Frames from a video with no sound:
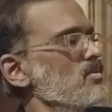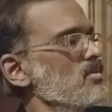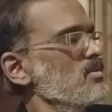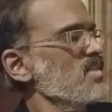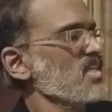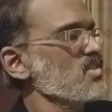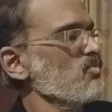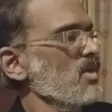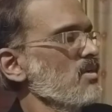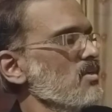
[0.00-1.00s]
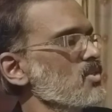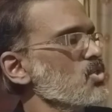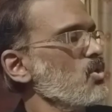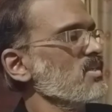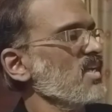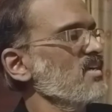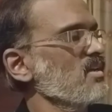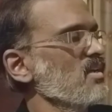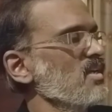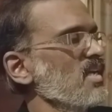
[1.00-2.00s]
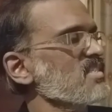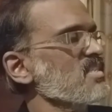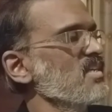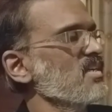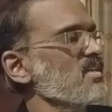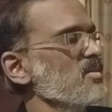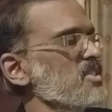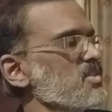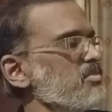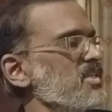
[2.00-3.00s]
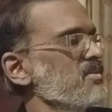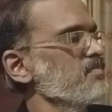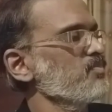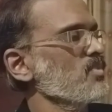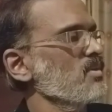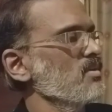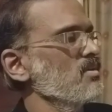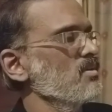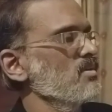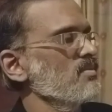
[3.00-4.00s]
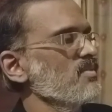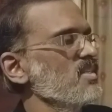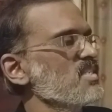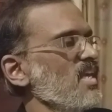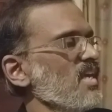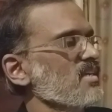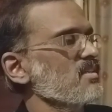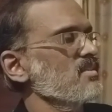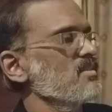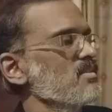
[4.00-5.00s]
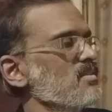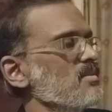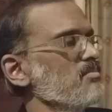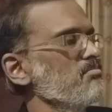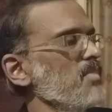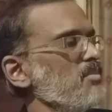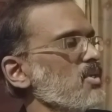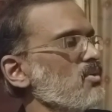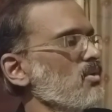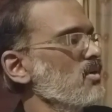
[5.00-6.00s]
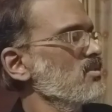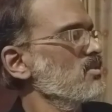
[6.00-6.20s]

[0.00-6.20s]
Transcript: Section 1. Short title, extent and commencement. This act may be called the